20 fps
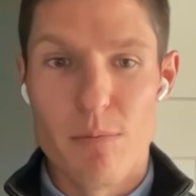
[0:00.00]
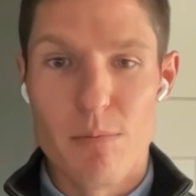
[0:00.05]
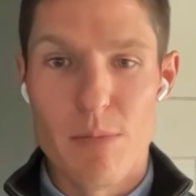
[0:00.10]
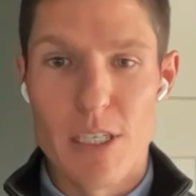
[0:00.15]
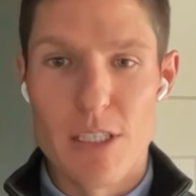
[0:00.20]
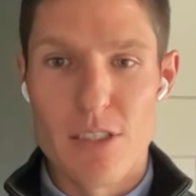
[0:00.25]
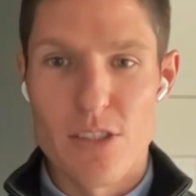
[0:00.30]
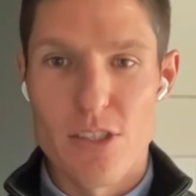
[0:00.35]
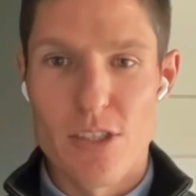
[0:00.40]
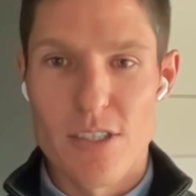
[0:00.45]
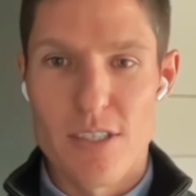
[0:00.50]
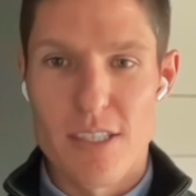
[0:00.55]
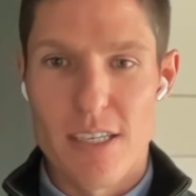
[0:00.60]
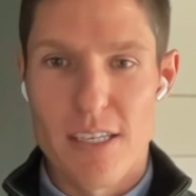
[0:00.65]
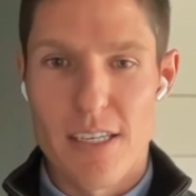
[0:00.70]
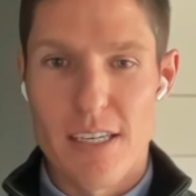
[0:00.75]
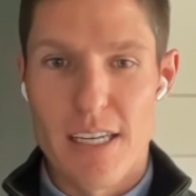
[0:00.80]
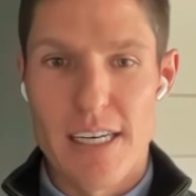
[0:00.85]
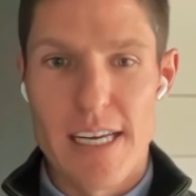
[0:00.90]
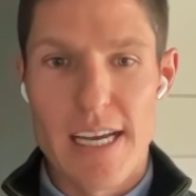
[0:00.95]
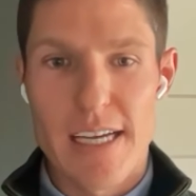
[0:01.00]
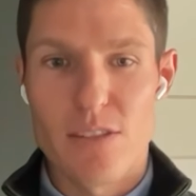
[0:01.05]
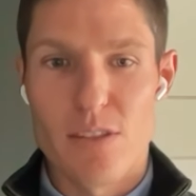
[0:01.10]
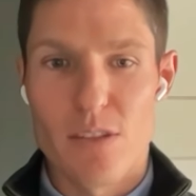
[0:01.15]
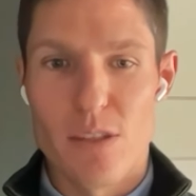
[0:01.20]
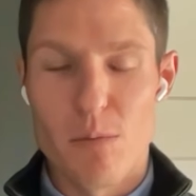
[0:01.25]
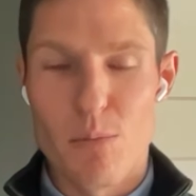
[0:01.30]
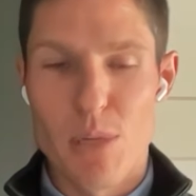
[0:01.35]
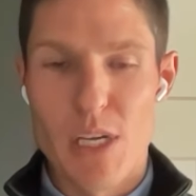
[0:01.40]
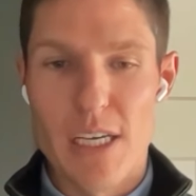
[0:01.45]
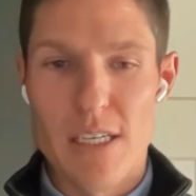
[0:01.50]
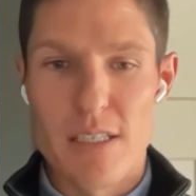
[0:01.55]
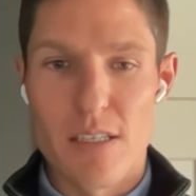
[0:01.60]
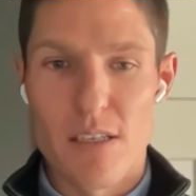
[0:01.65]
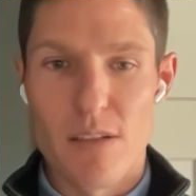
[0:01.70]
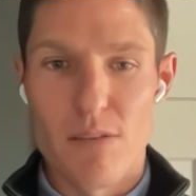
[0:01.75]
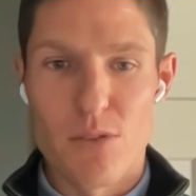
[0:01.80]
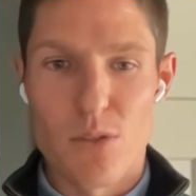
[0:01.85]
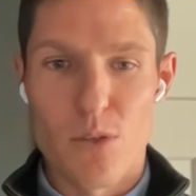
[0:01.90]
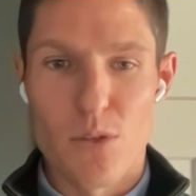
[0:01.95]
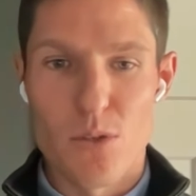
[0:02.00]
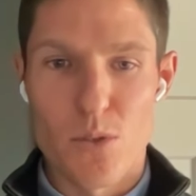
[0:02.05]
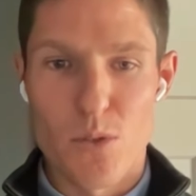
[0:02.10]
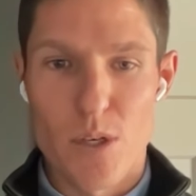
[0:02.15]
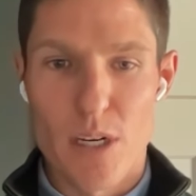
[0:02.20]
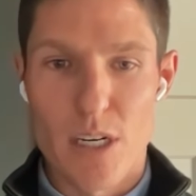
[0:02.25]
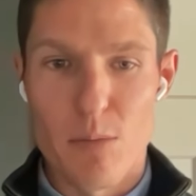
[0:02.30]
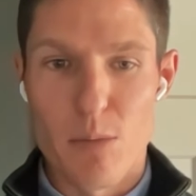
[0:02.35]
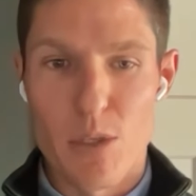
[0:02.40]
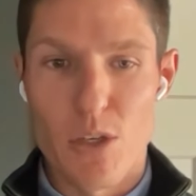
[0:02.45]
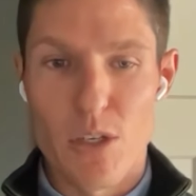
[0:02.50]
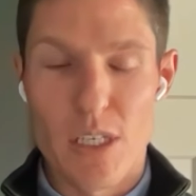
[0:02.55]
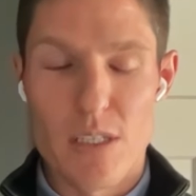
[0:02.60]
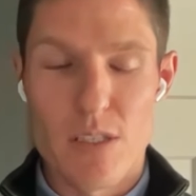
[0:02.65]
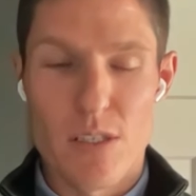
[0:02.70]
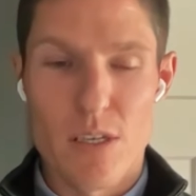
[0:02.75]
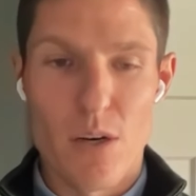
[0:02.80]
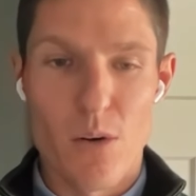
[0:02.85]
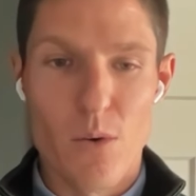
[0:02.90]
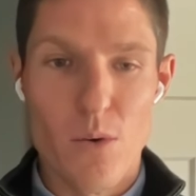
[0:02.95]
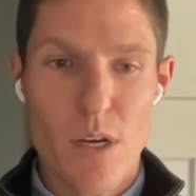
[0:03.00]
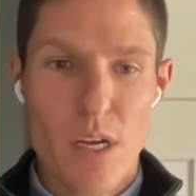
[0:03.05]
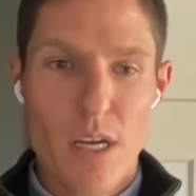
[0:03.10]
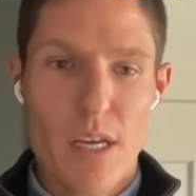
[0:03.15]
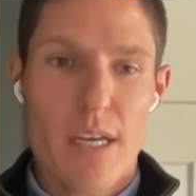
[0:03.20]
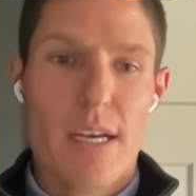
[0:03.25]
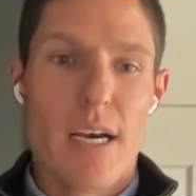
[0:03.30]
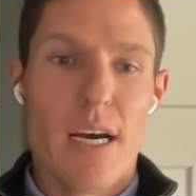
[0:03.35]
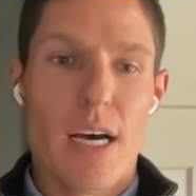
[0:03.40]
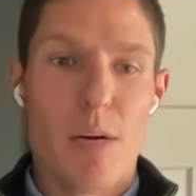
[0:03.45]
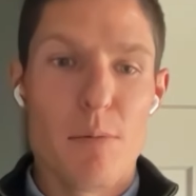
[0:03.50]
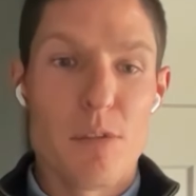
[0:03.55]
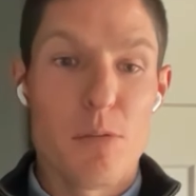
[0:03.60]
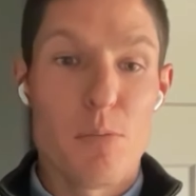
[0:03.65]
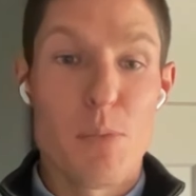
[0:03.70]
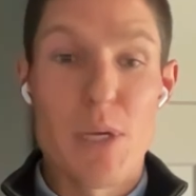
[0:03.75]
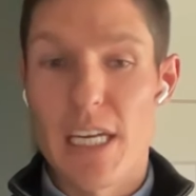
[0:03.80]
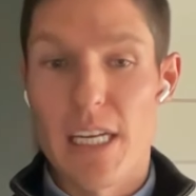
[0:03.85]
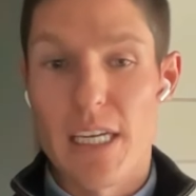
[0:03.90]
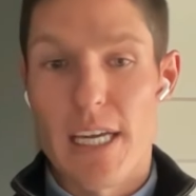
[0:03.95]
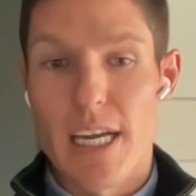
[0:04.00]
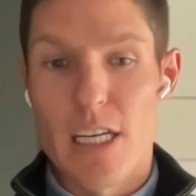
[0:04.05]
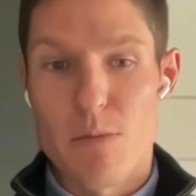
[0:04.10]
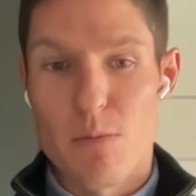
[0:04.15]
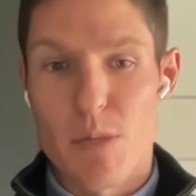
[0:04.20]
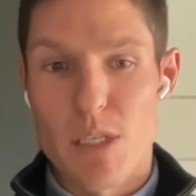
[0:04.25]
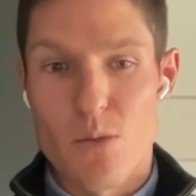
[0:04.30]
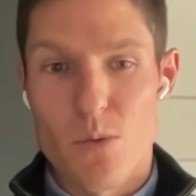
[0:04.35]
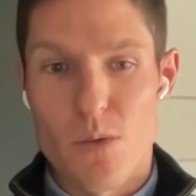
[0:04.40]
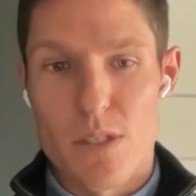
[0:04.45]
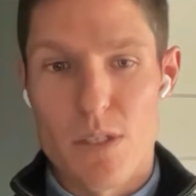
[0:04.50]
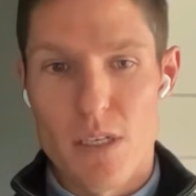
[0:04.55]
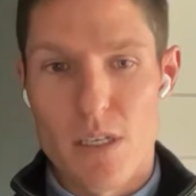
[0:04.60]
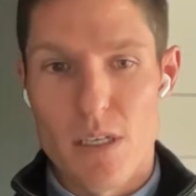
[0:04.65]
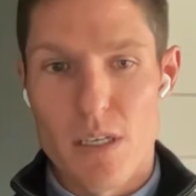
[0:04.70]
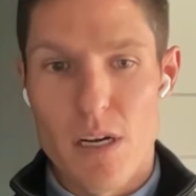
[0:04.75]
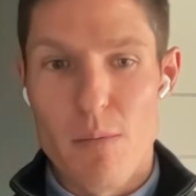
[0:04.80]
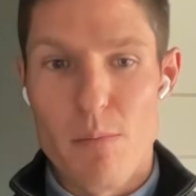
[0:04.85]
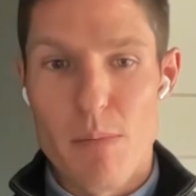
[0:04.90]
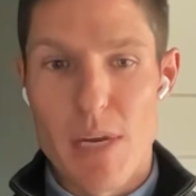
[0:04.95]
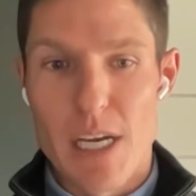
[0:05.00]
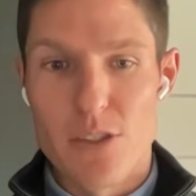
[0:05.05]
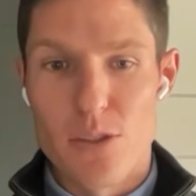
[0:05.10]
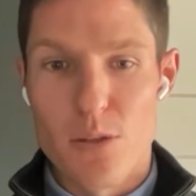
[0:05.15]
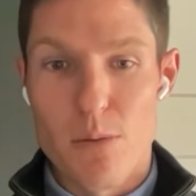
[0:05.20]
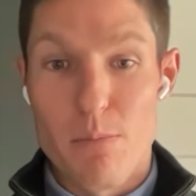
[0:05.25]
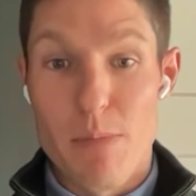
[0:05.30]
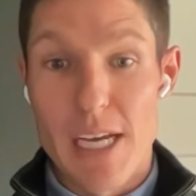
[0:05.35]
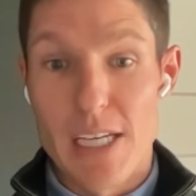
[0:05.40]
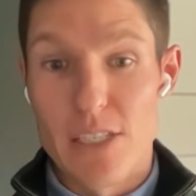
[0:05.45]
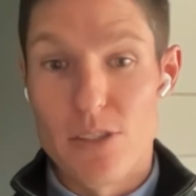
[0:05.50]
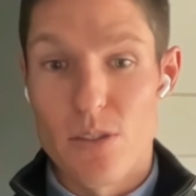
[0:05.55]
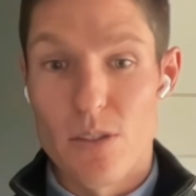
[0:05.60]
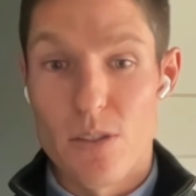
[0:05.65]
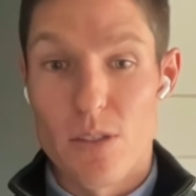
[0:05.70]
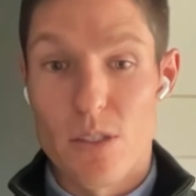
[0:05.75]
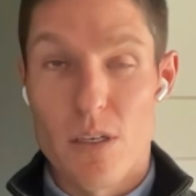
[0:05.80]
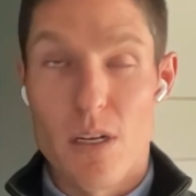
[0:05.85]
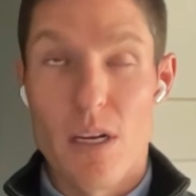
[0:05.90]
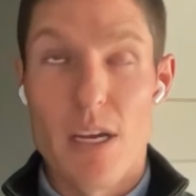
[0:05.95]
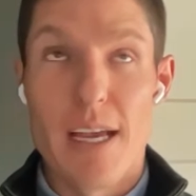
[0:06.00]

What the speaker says: it's just an excellent piece of social credibility. So speaking engagements a major measure